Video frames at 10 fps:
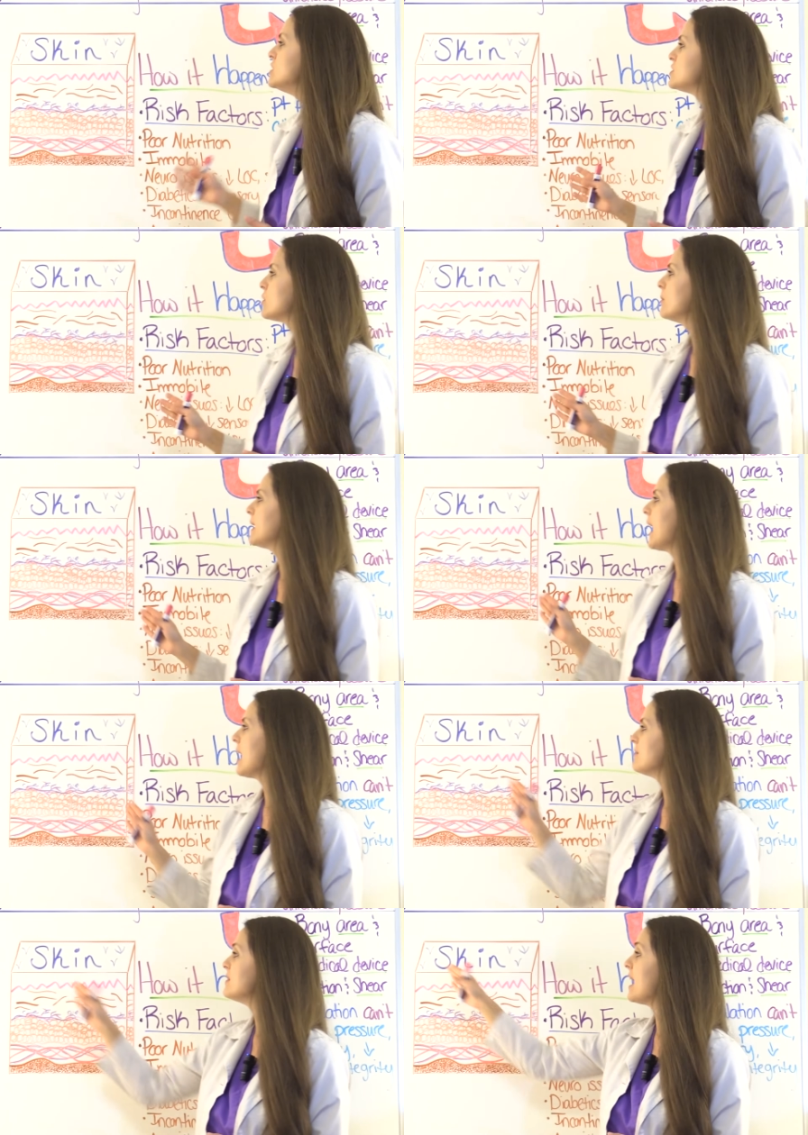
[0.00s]
So we
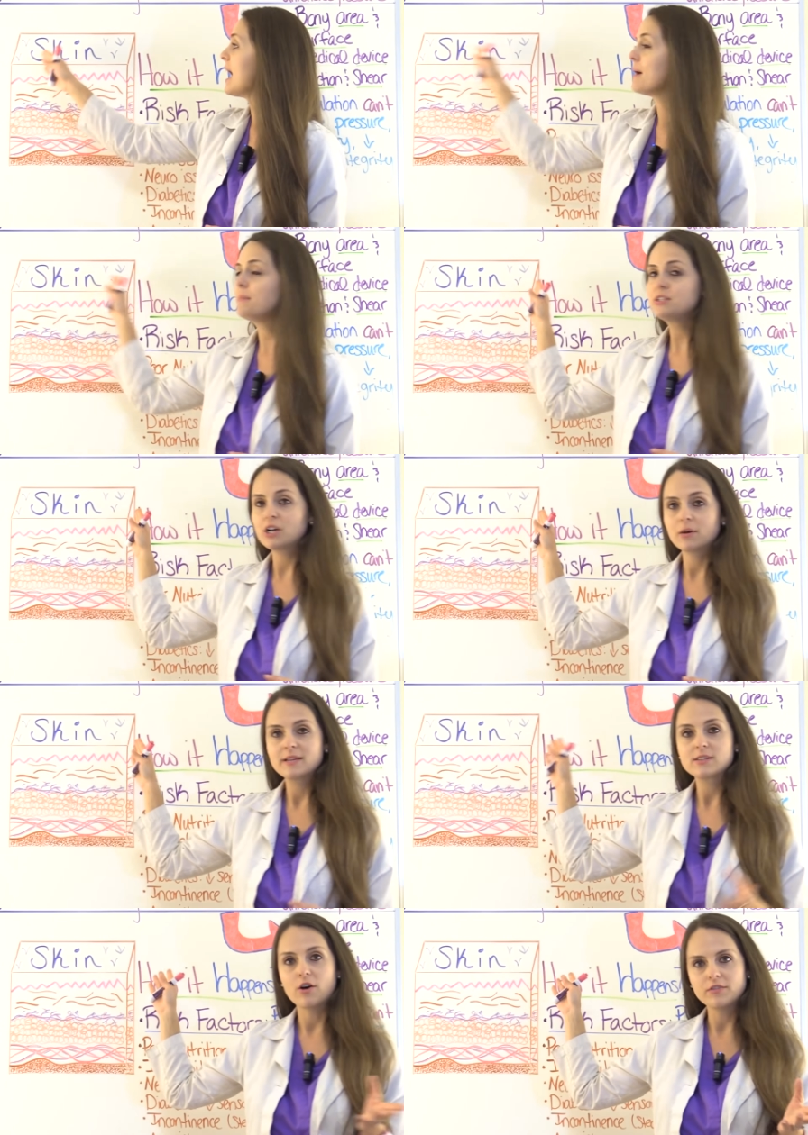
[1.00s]
have the
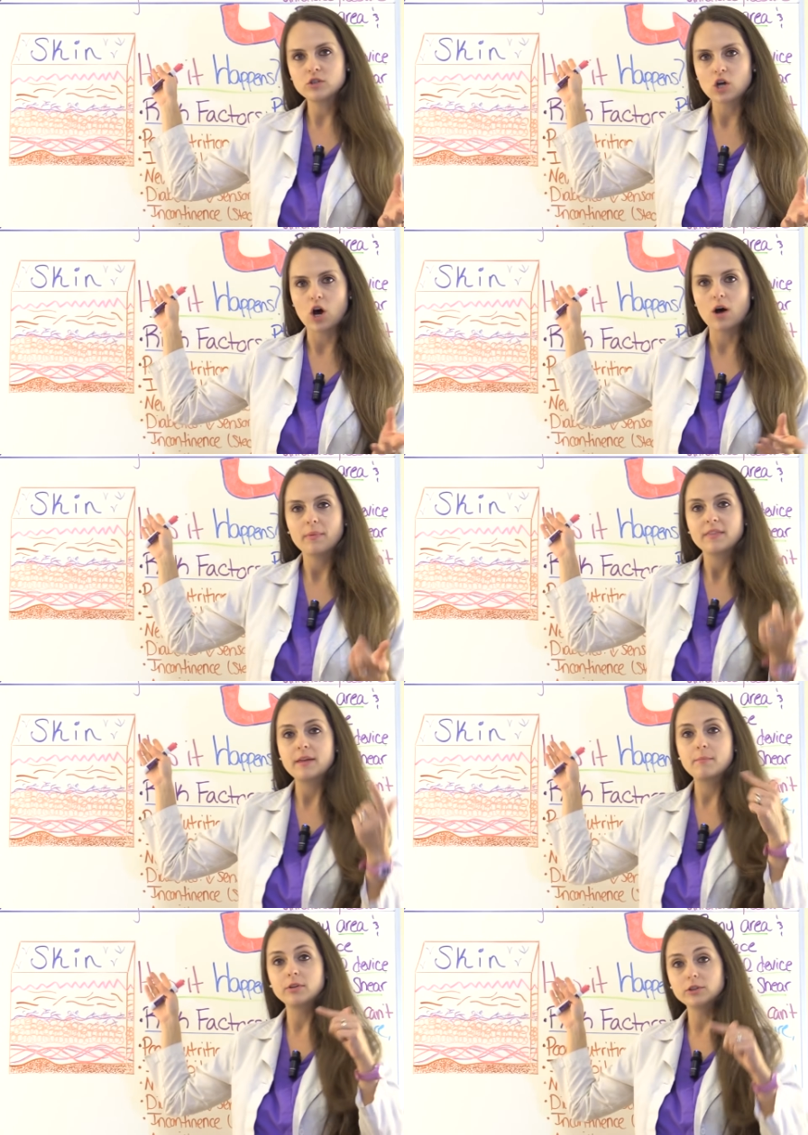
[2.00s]
epidermis on the top,
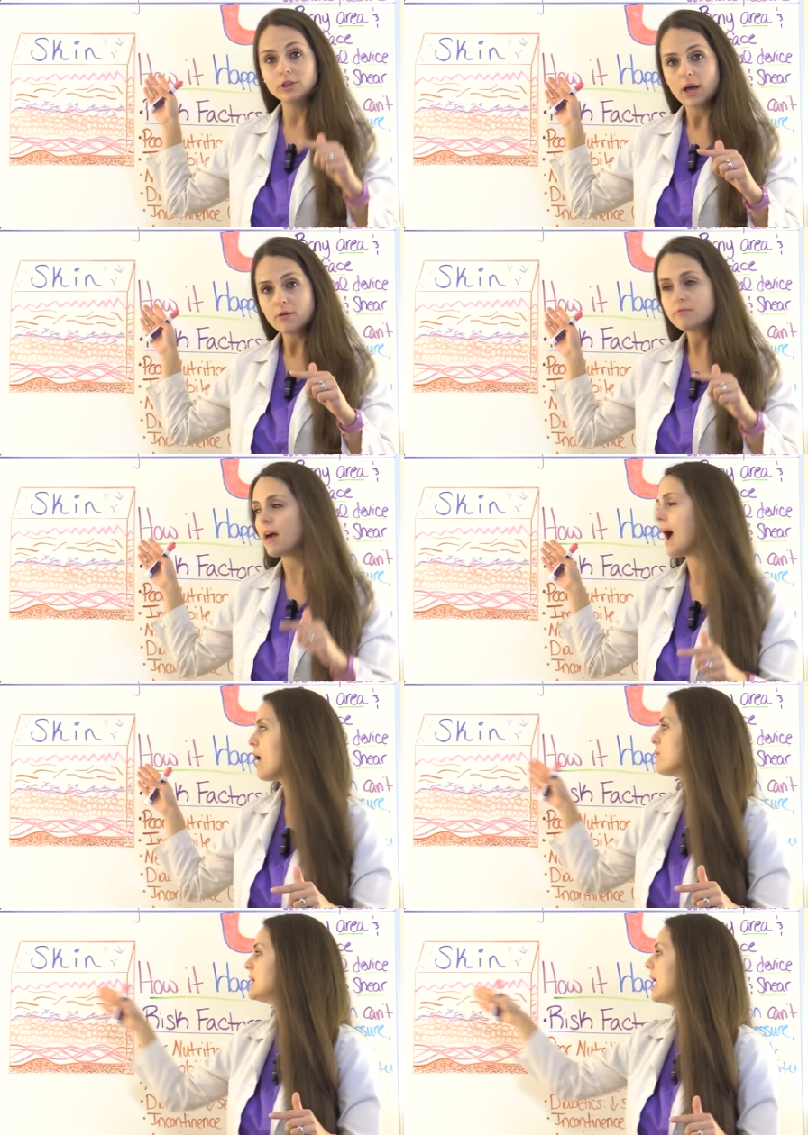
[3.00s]
then below
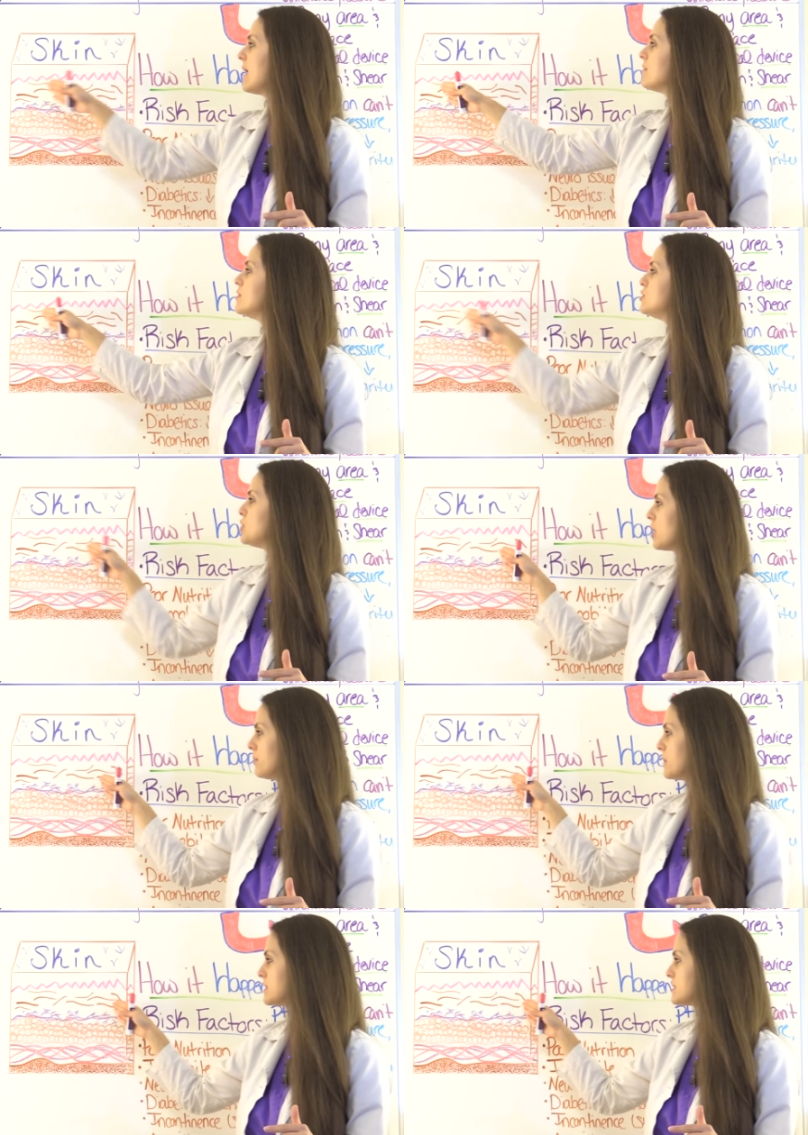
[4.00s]
that we have the
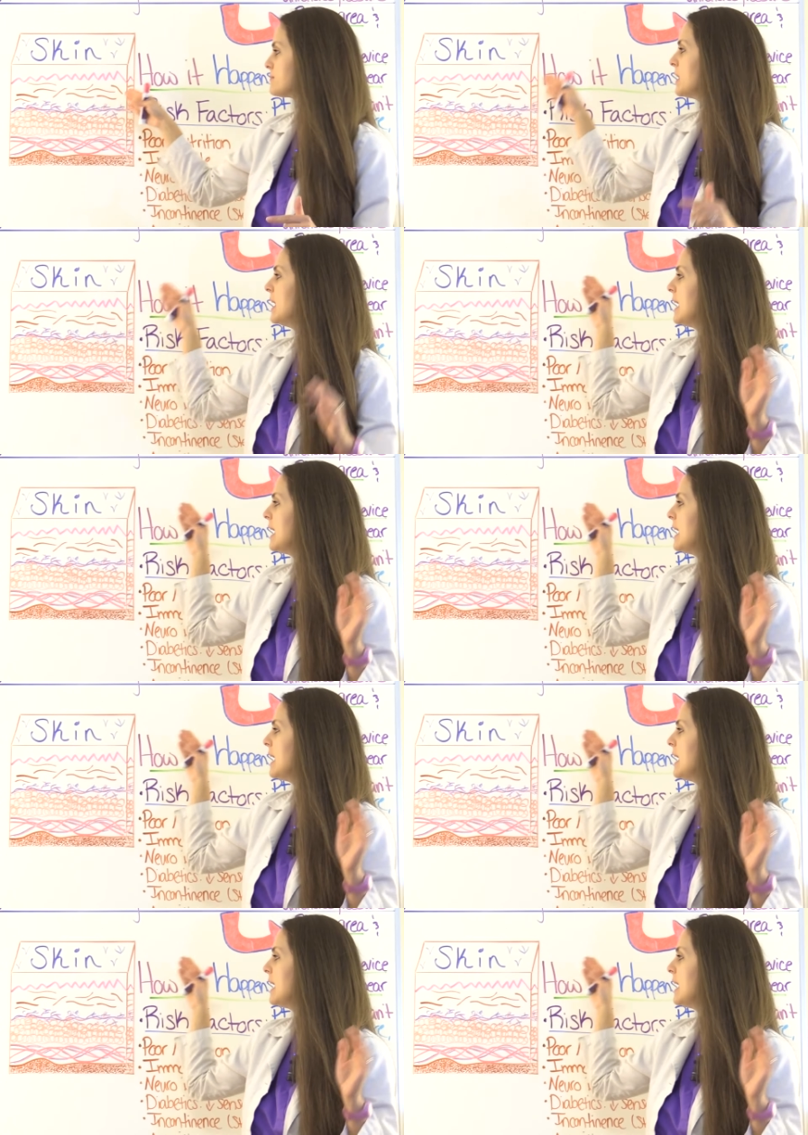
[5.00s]
dermis.